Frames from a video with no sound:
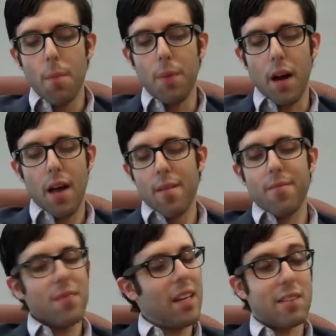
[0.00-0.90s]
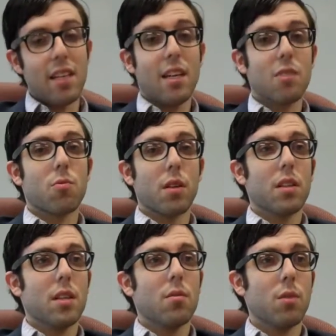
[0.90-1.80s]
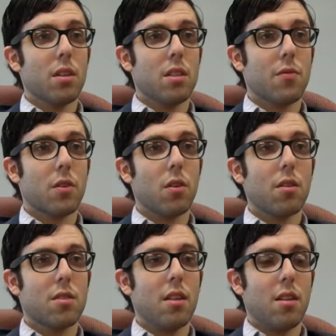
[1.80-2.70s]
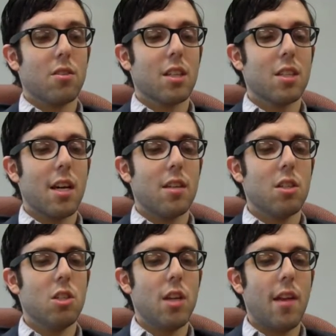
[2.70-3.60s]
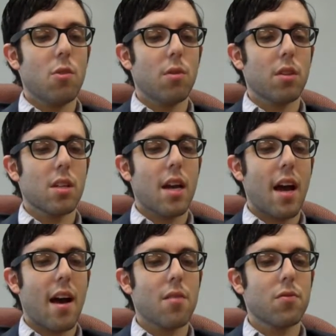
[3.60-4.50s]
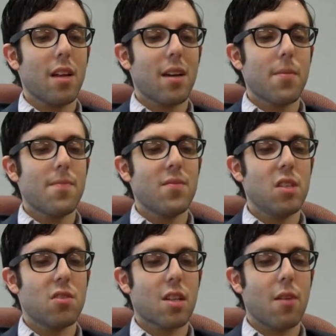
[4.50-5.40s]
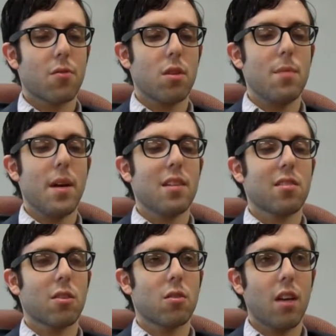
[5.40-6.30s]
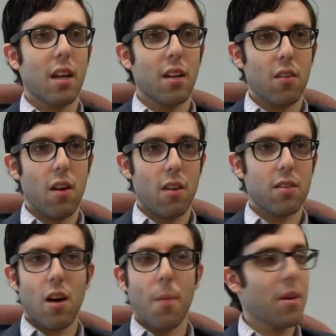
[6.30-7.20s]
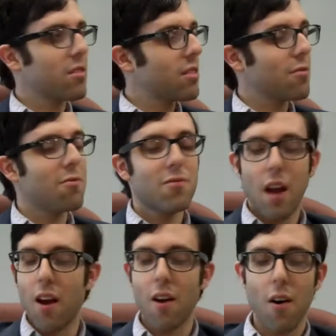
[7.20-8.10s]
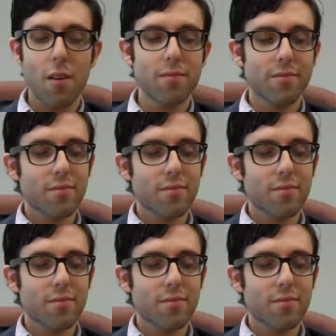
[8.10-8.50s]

But it is really, really difficult to get to genuinely have discovery-based learning in a lot of the topics. It's very hard.